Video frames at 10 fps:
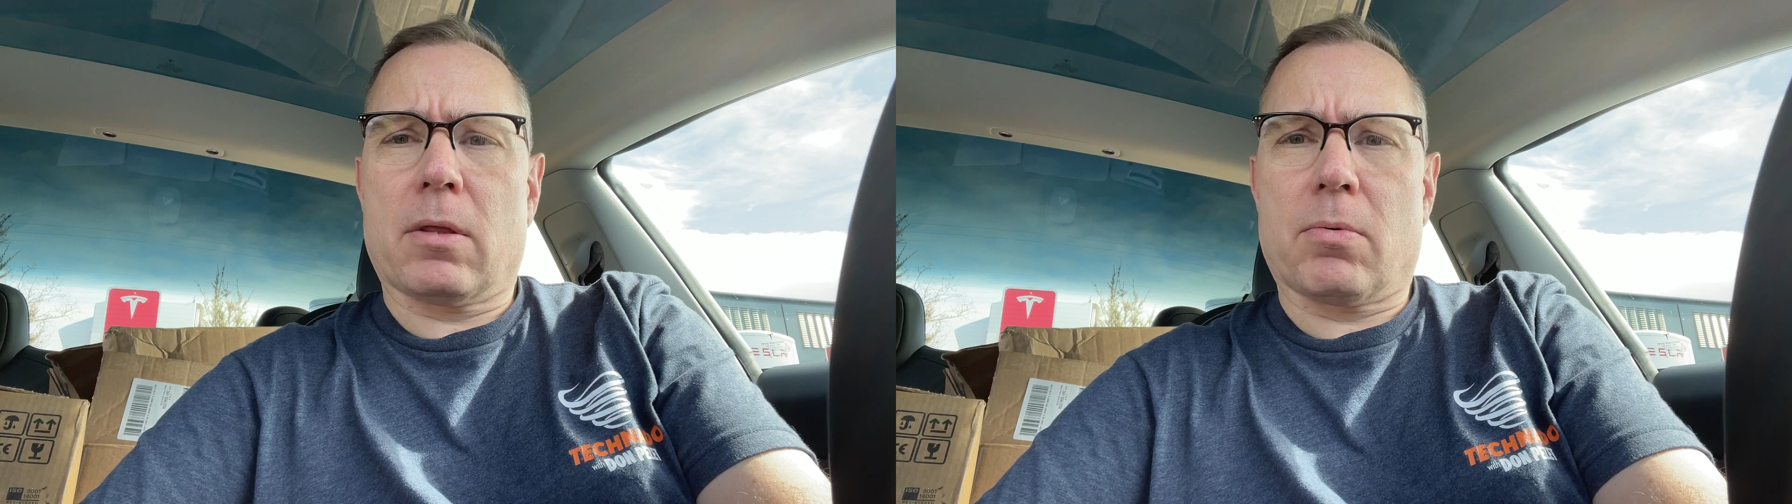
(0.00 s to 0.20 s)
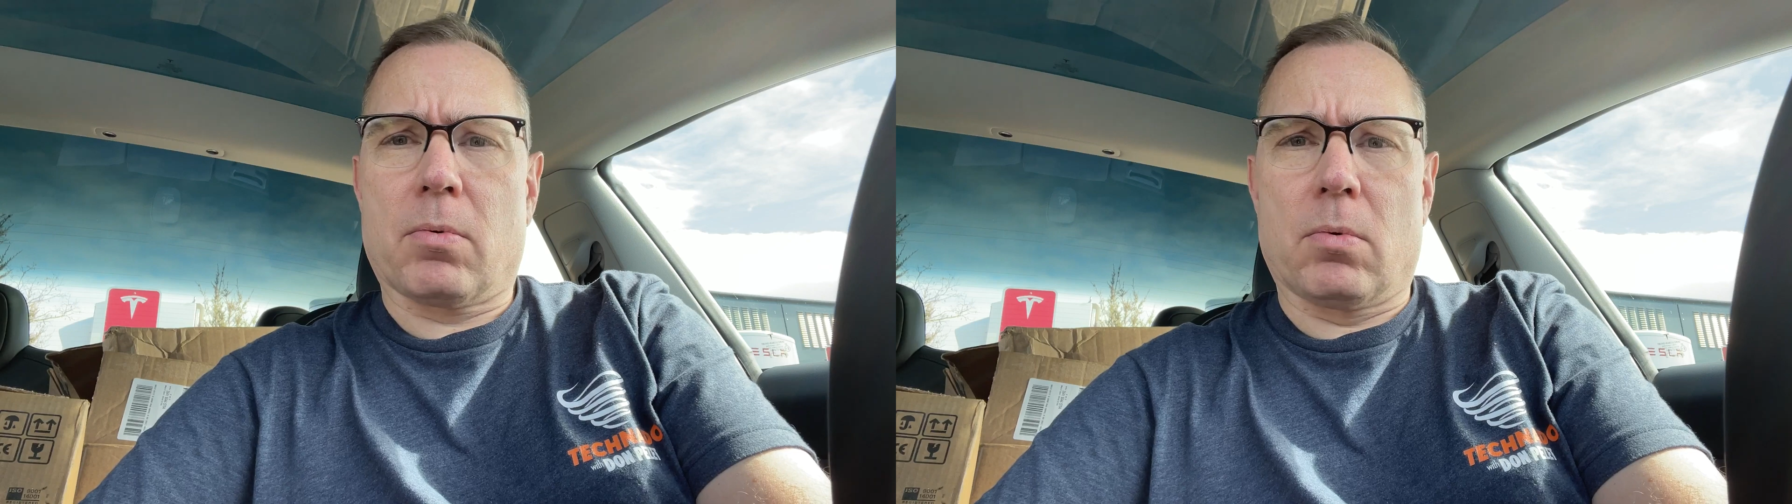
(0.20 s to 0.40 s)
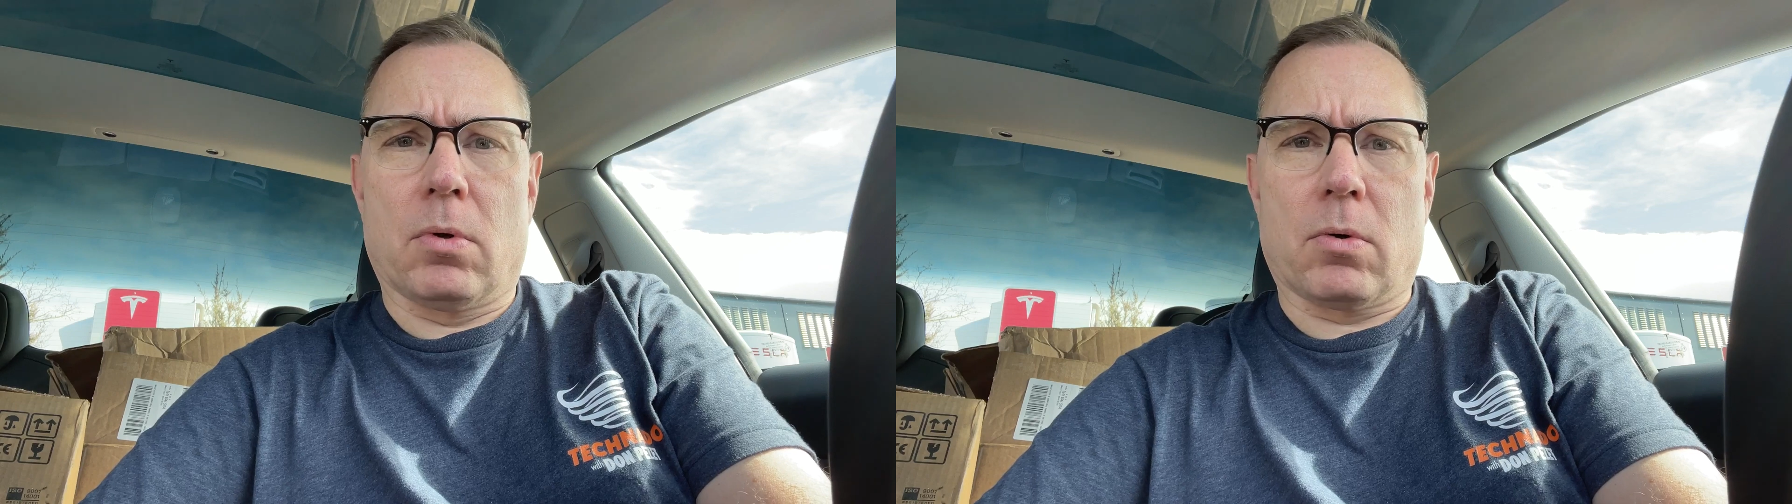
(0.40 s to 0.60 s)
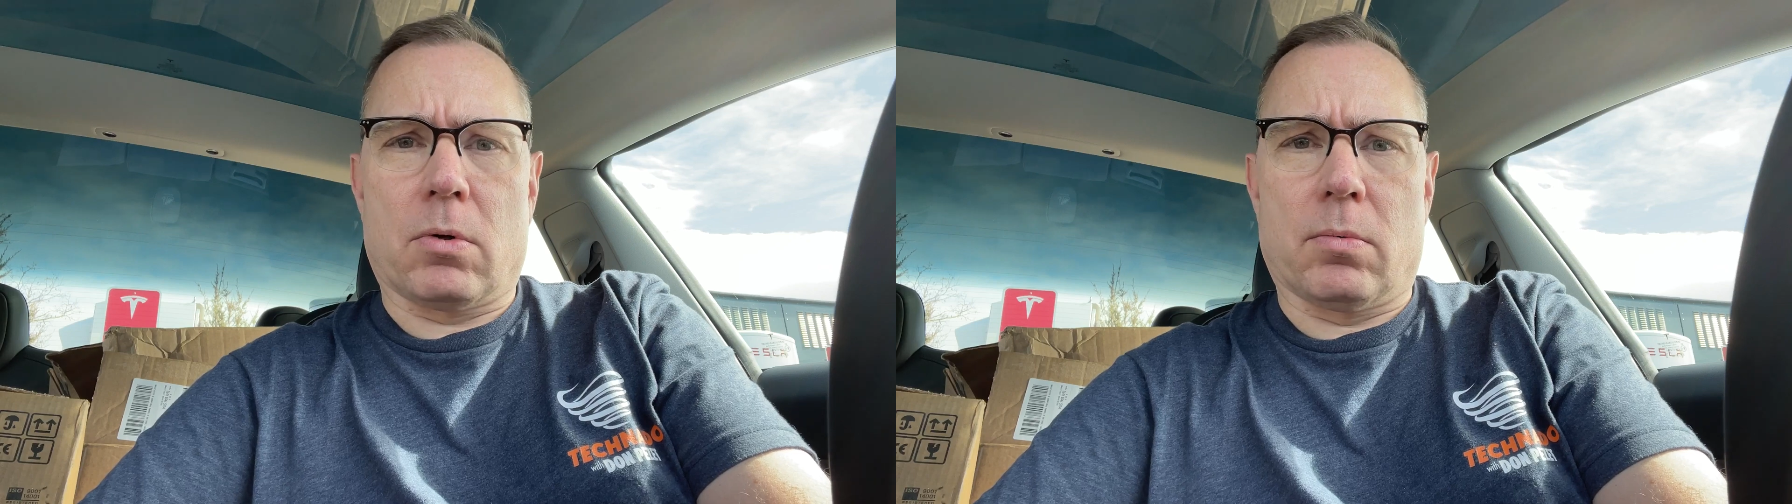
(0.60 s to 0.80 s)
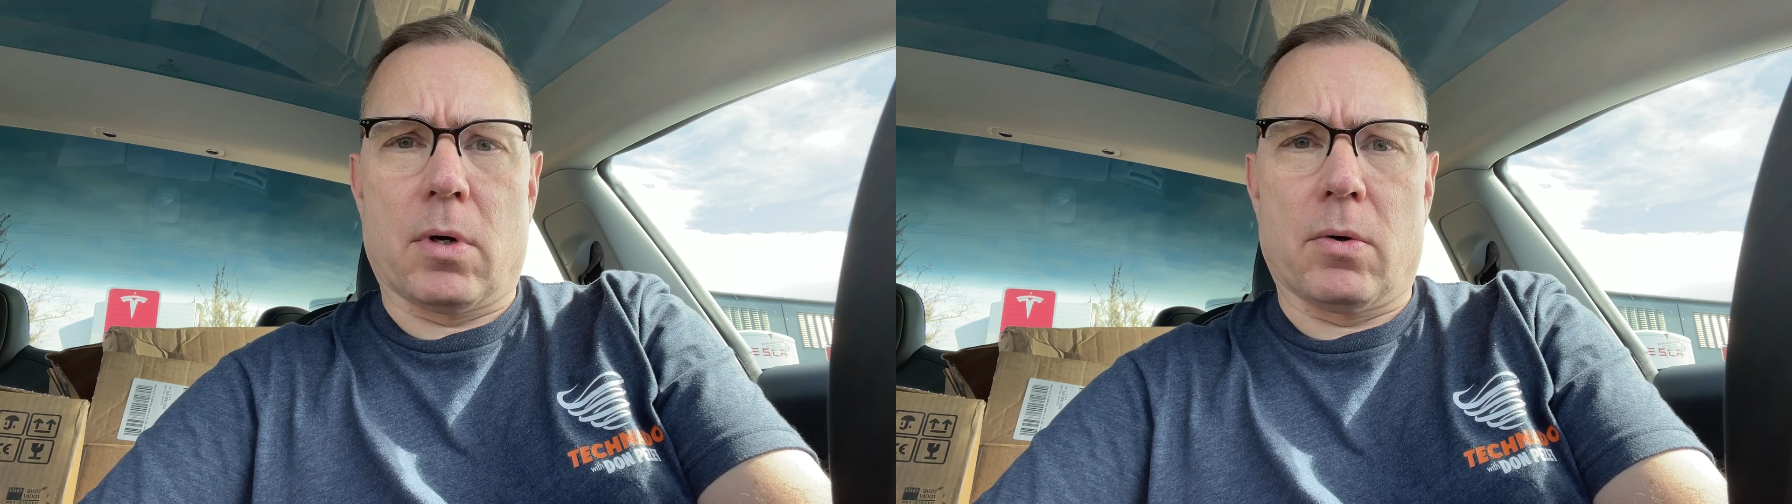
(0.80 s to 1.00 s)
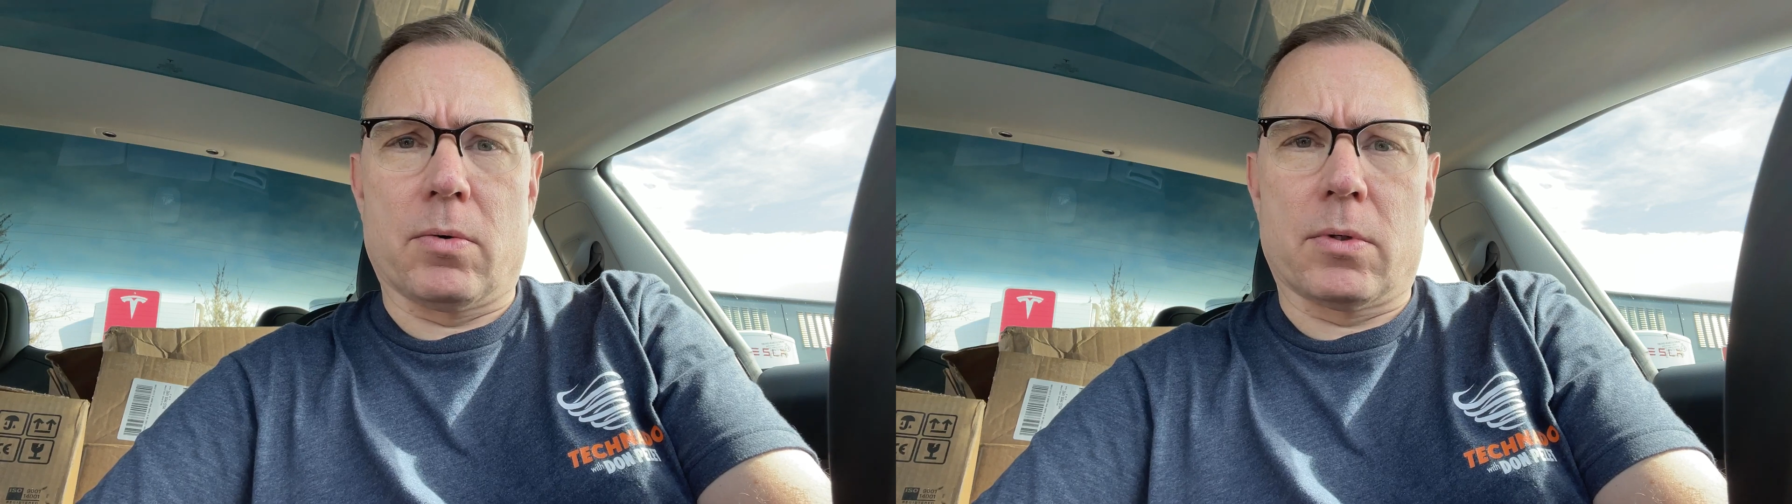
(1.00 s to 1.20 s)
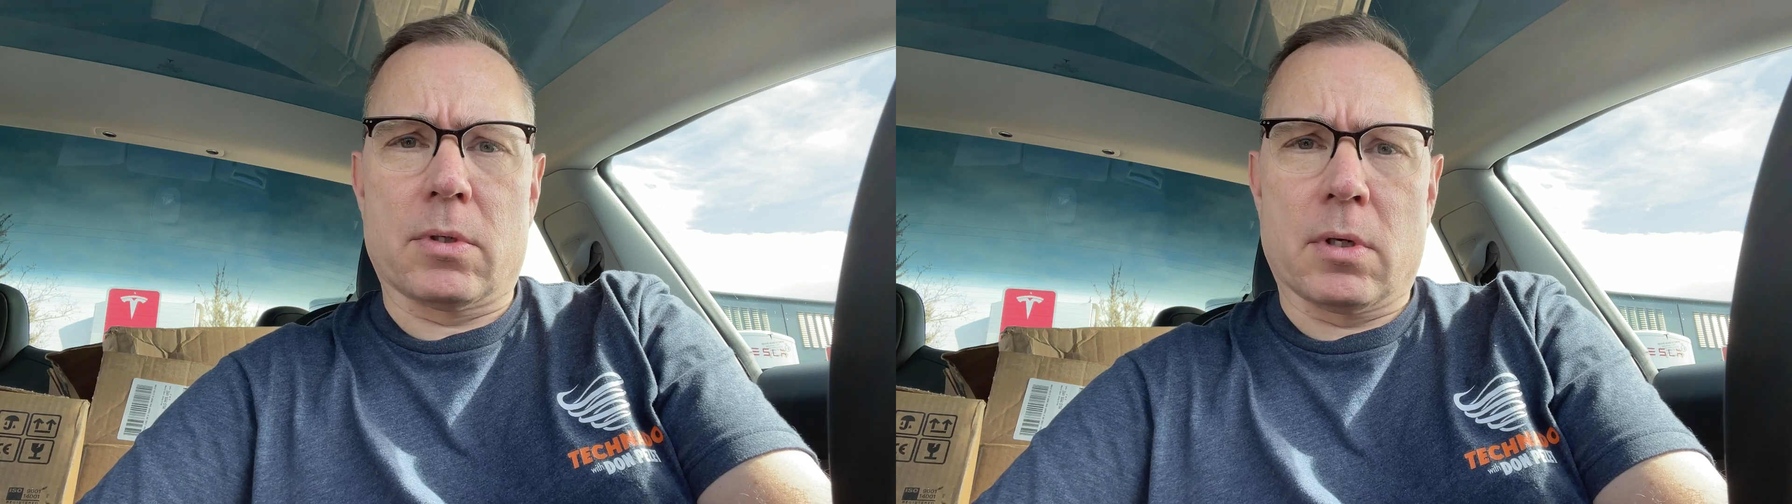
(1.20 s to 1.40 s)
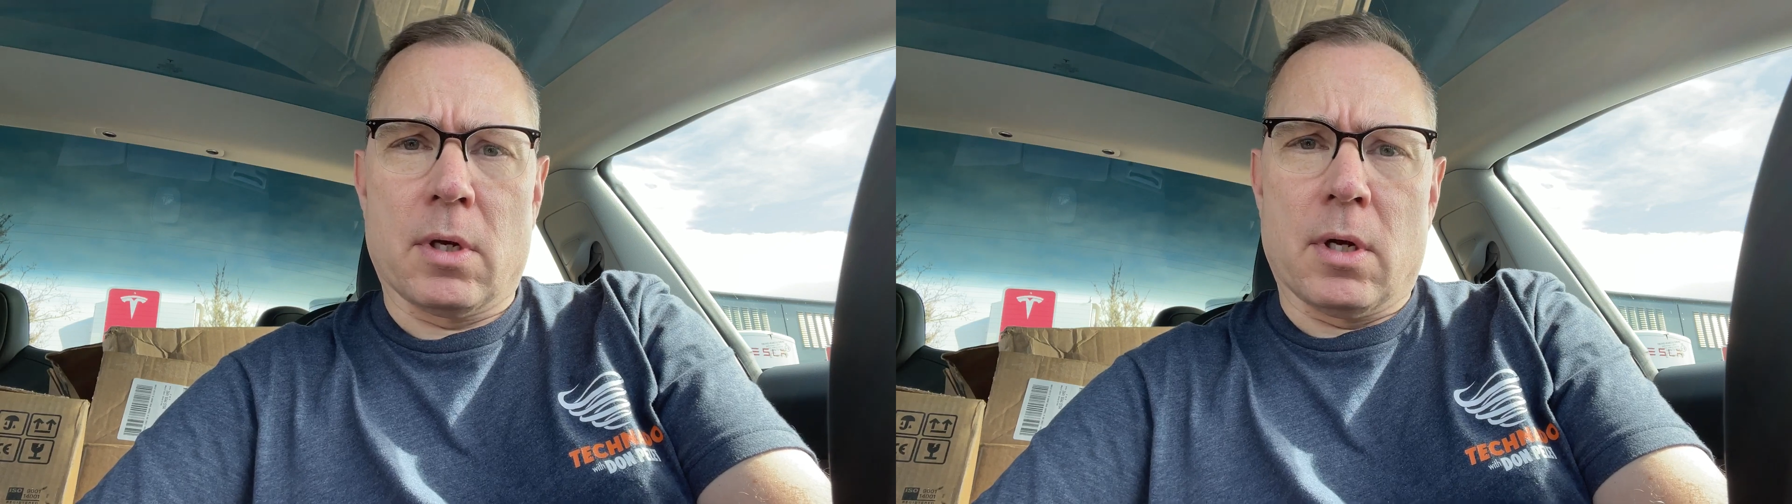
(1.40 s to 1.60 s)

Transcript: through local roads